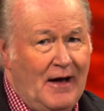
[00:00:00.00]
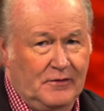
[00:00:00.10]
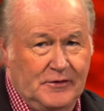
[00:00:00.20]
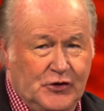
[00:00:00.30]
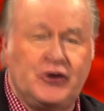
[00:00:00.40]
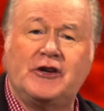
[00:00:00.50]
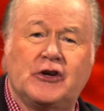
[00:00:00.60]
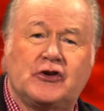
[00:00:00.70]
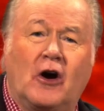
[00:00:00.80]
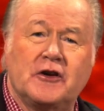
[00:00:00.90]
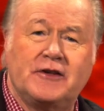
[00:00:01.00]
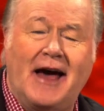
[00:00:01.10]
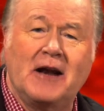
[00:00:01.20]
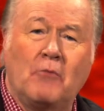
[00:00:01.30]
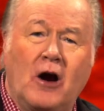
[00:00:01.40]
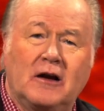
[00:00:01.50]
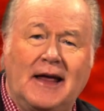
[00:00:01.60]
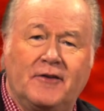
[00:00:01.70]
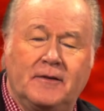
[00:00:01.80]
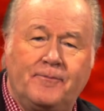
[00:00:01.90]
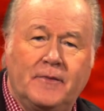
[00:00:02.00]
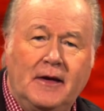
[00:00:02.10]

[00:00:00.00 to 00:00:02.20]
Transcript: mountains. Jesus taught us that in Mark 11.